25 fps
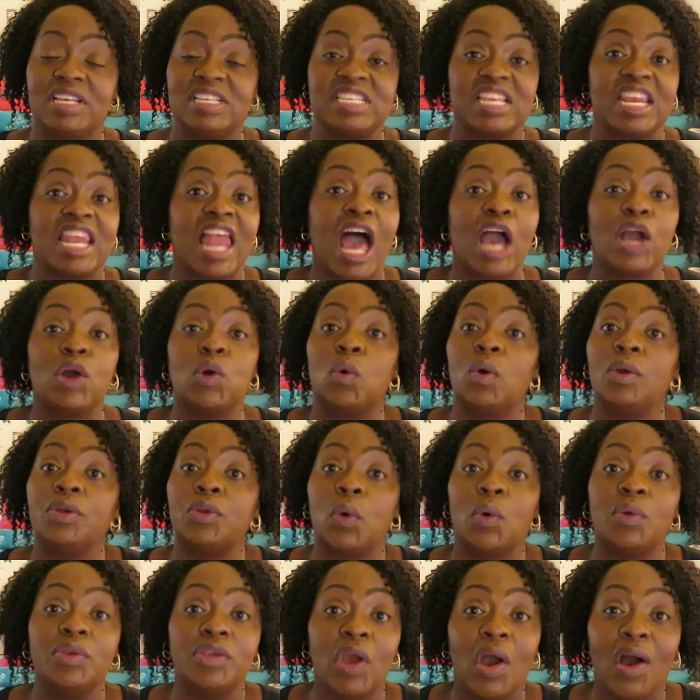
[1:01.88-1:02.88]
it's a lot going
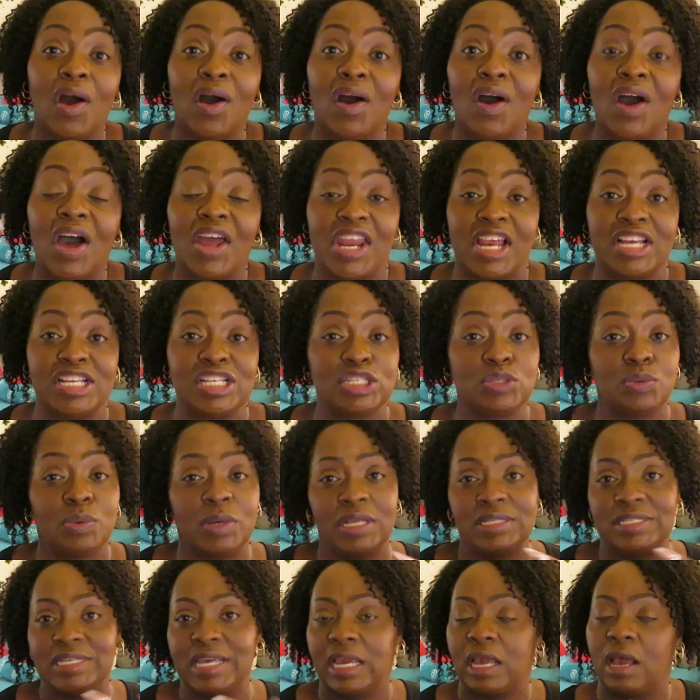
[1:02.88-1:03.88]
on, y'all, and I just
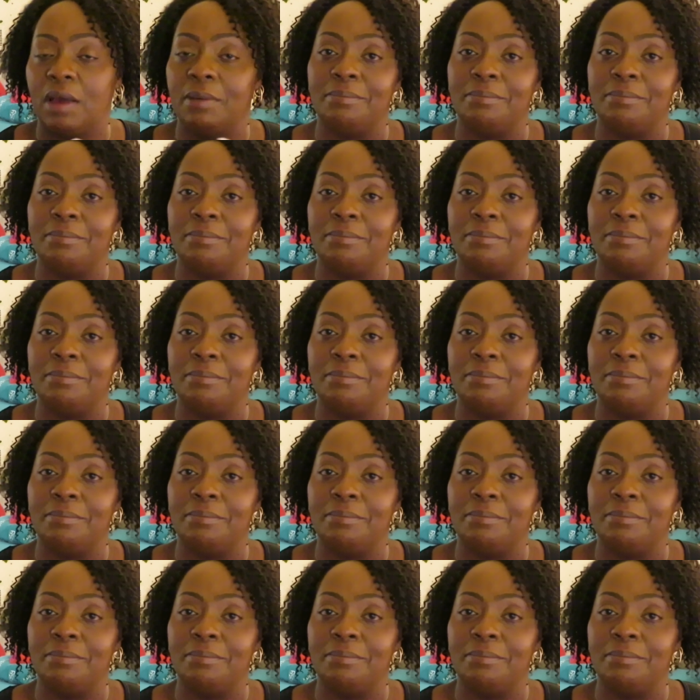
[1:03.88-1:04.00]
want to take